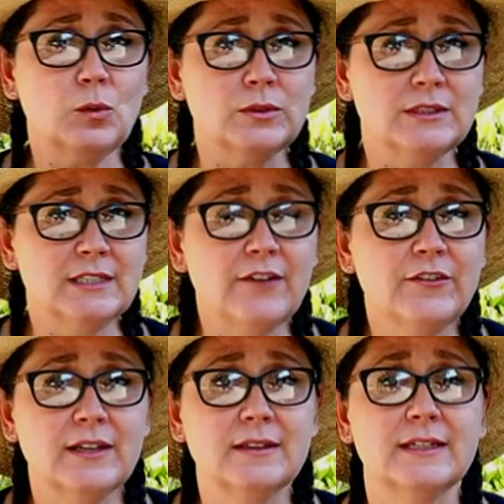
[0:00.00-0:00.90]
will
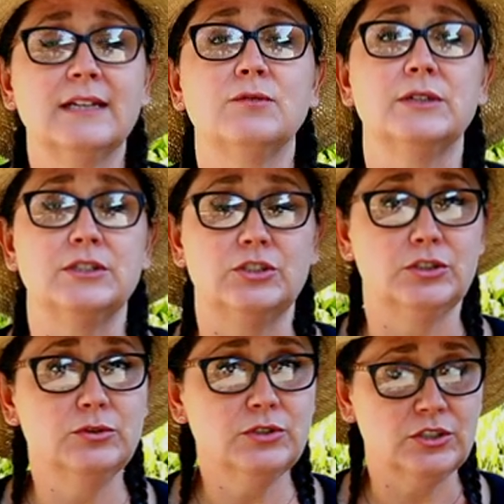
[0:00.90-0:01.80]
definitely
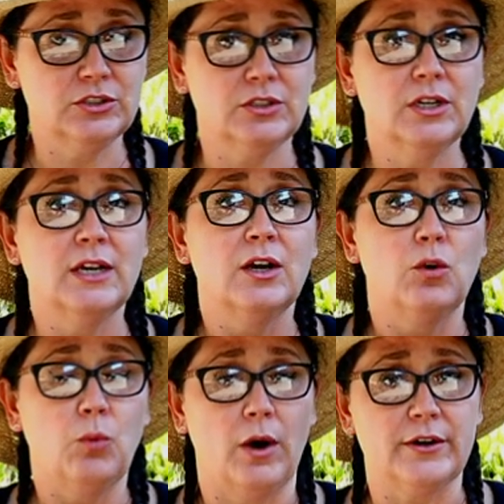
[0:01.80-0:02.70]
reduce your
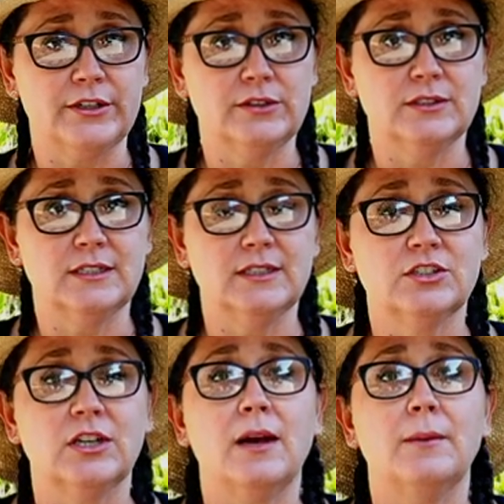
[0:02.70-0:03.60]
water
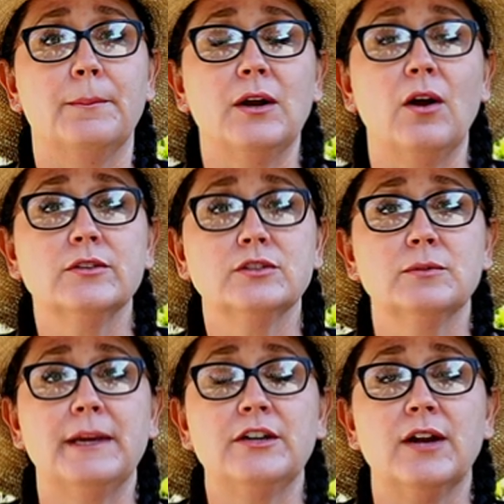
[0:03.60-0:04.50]
usage, but also
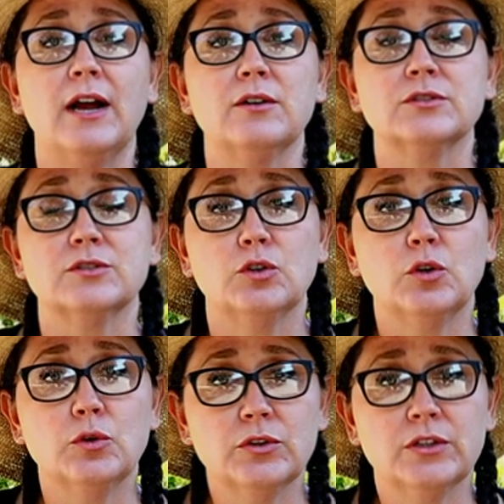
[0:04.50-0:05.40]
make your house
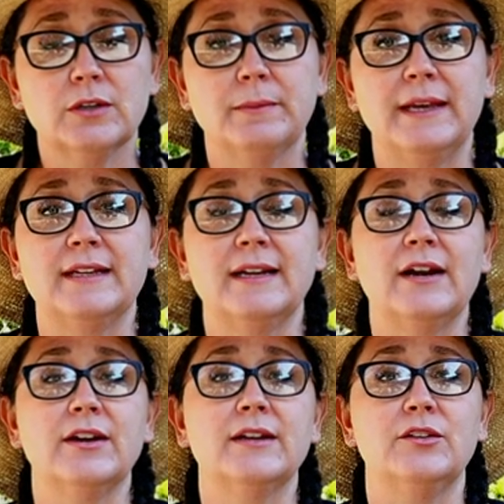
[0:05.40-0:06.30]
cooler, make it an
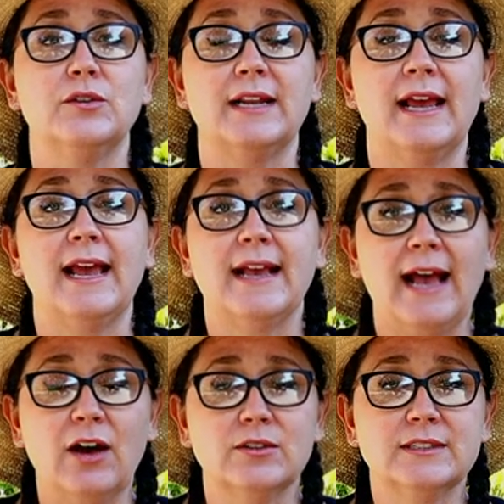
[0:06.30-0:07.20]
area that you can hang
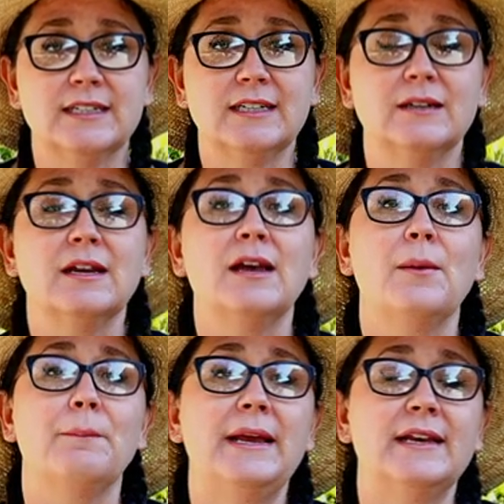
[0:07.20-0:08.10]
out in,
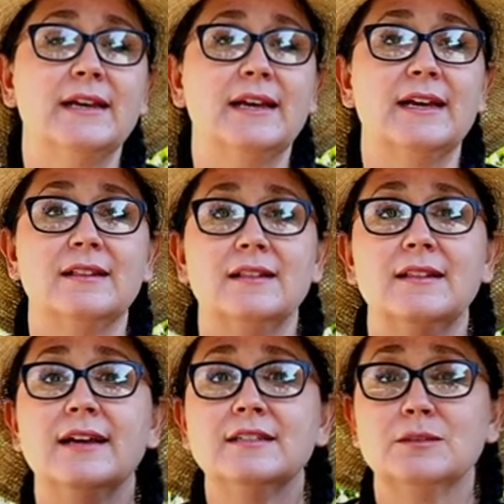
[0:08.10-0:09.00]
making it
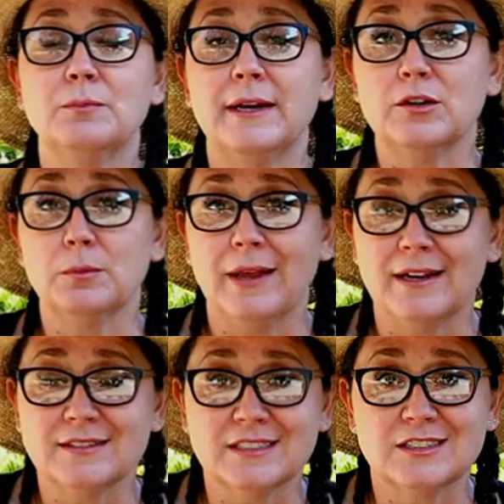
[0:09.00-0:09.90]
less
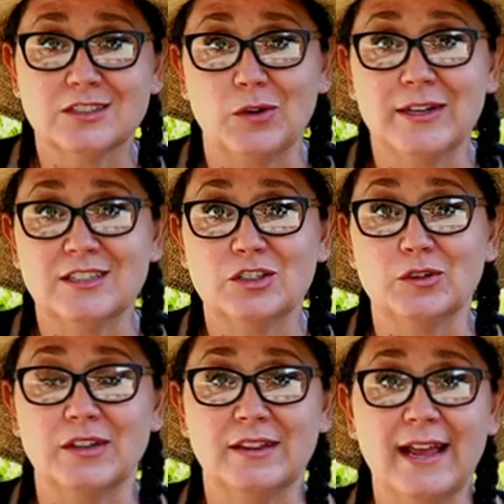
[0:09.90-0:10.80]
microplastics going into
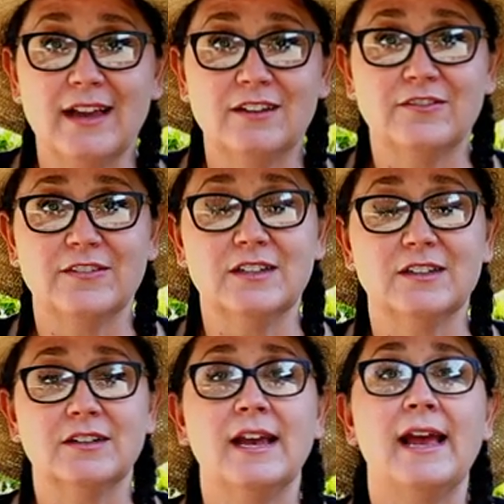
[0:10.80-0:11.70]
a
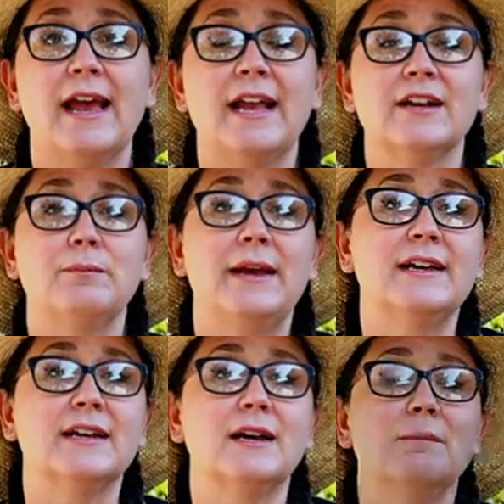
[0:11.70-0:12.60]
landfill, and
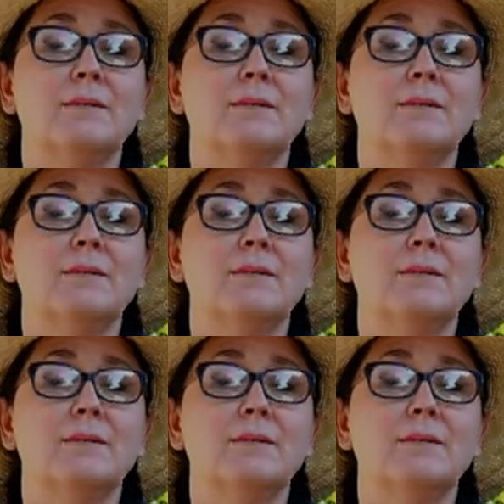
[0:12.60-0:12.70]
making a